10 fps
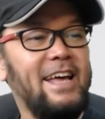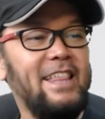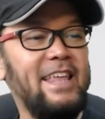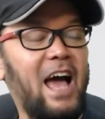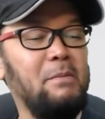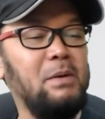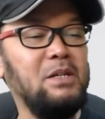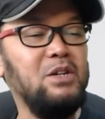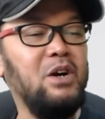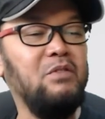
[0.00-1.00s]
the
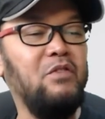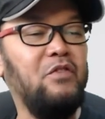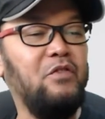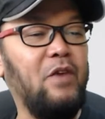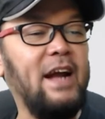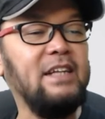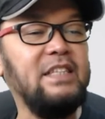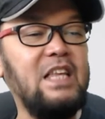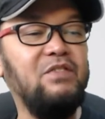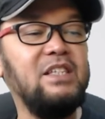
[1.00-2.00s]
Amazon Fire
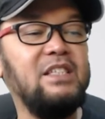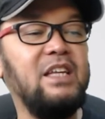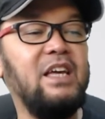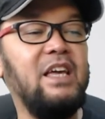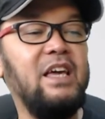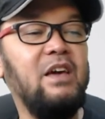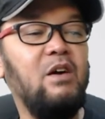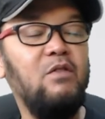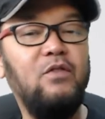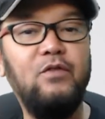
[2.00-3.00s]
T V Stick
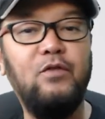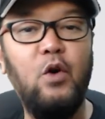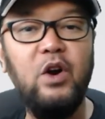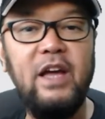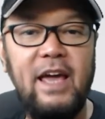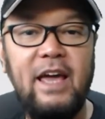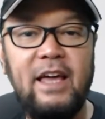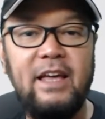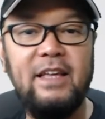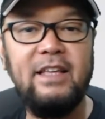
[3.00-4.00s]
four K.
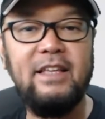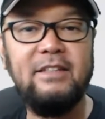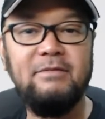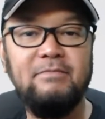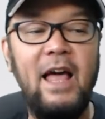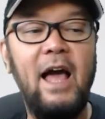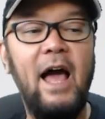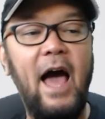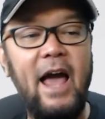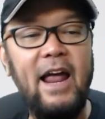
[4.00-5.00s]

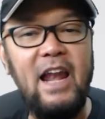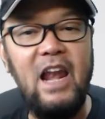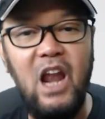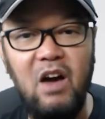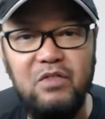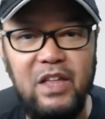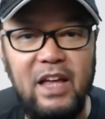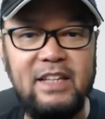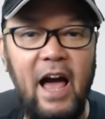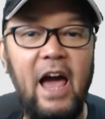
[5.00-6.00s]
I love
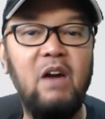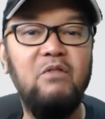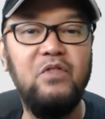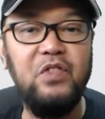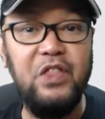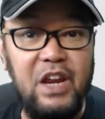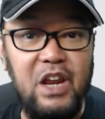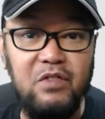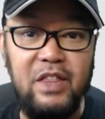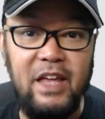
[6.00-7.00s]
this. I have three
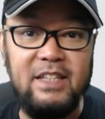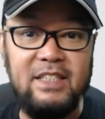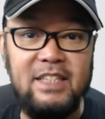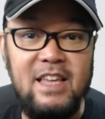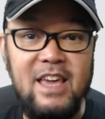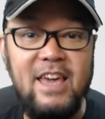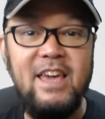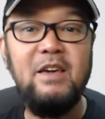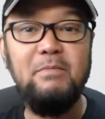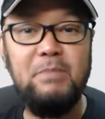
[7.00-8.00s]
of this
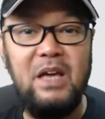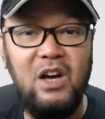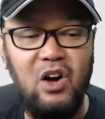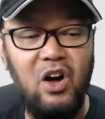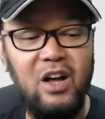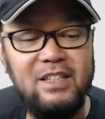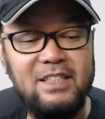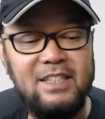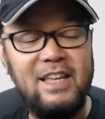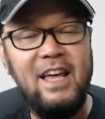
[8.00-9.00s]

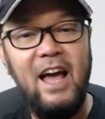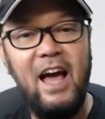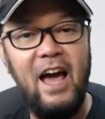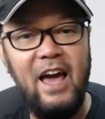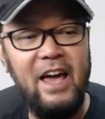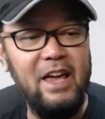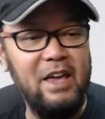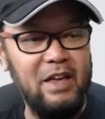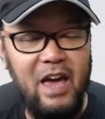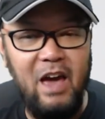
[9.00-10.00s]
because
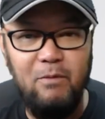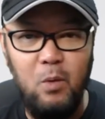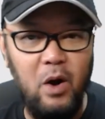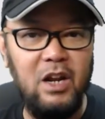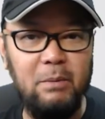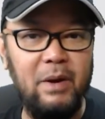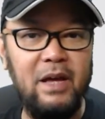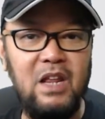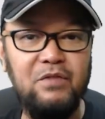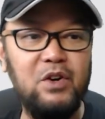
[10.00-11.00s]
I have one in
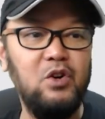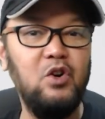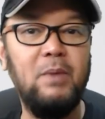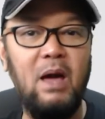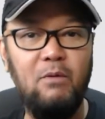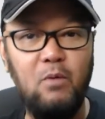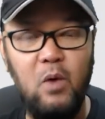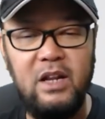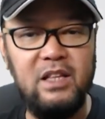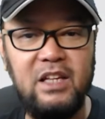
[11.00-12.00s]
my living room, I have
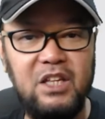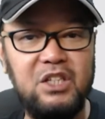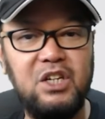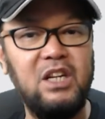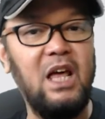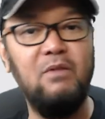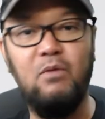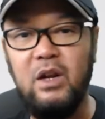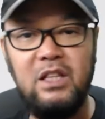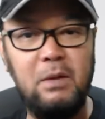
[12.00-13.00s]
one in the kitchen, I have
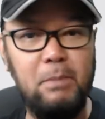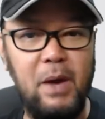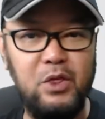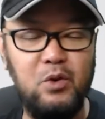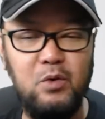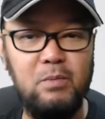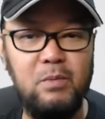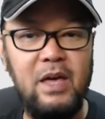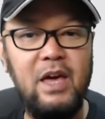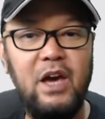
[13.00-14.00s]
one in the bedroom,
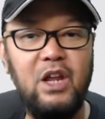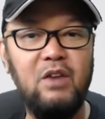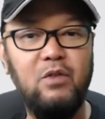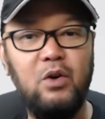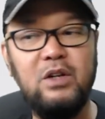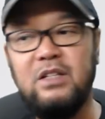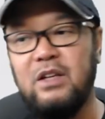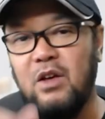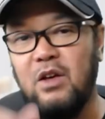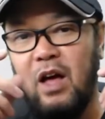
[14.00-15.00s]
and of course
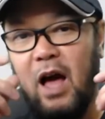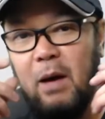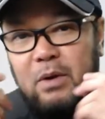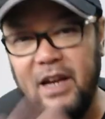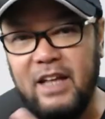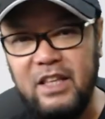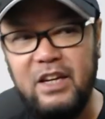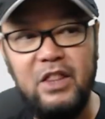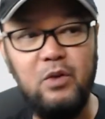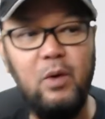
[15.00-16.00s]
I'm gonna get
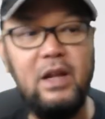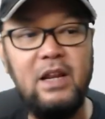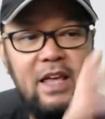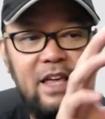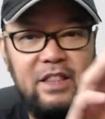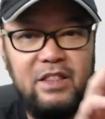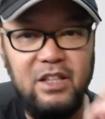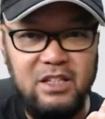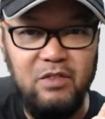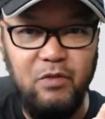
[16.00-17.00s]
another one.
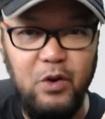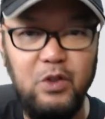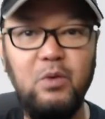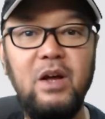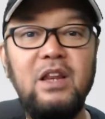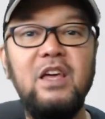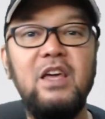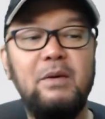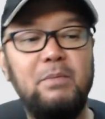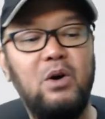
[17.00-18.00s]
This is the fourth one
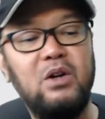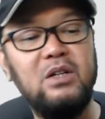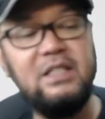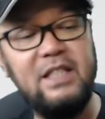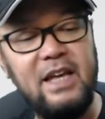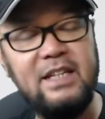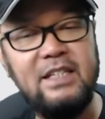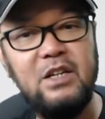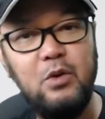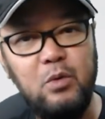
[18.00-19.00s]
because
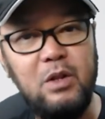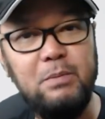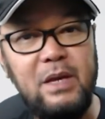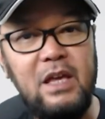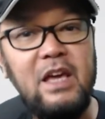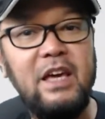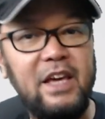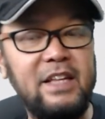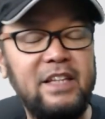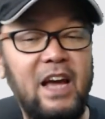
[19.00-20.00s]
this will be
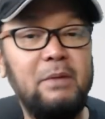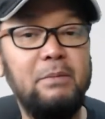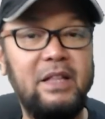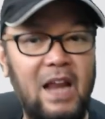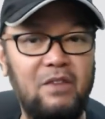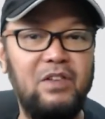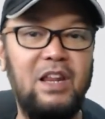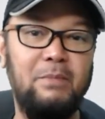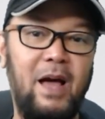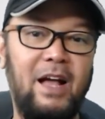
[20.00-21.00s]
inside my
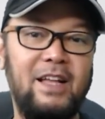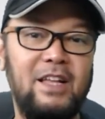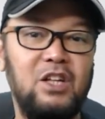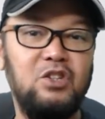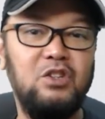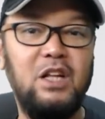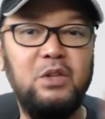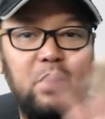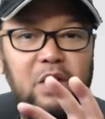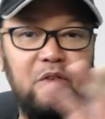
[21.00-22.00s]
traveling bag, so that
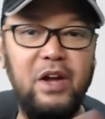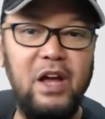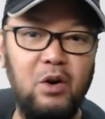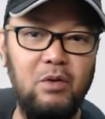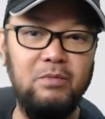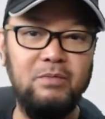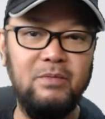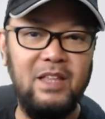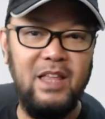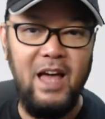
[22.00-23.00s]
wherever I go
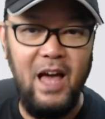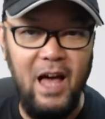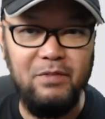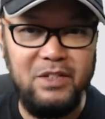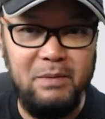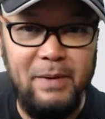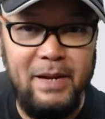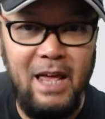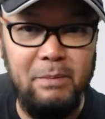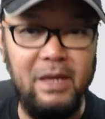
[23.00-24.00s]
after the
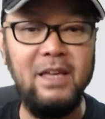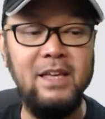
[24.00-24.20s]
pandemic,